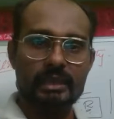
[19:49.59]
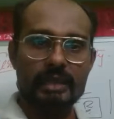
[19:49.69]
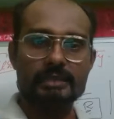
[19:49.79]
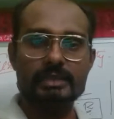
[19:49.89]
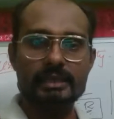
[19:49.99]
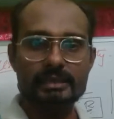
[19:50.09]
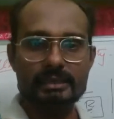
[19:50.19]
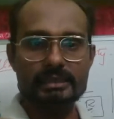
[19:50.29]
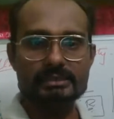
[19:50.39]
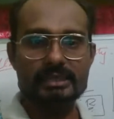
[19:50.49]
and they
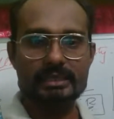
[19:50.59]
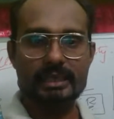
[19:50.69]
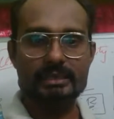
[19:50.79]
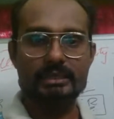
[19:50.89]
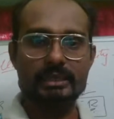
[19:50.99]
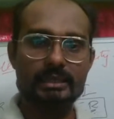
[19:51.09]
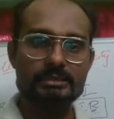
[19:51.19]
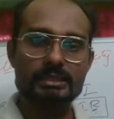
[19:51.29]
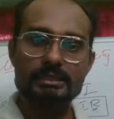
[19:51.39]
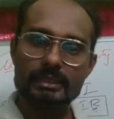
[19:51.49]
increase their kinetic
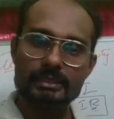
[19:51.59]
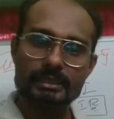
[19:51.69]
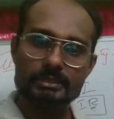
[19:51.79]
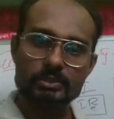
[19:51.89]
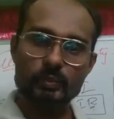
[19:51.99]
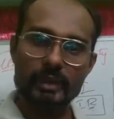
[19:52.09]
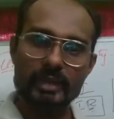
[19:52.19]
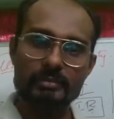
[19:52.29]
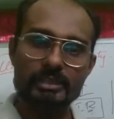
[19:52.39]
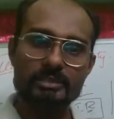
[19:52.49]
energy, and they tend to
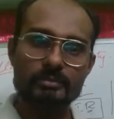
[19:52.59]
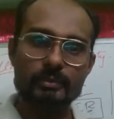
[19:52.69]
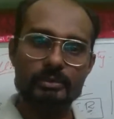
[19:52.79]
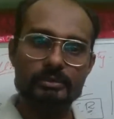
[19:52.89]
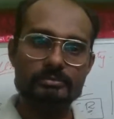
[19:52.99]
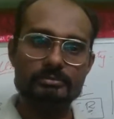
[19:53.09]
vibrate more.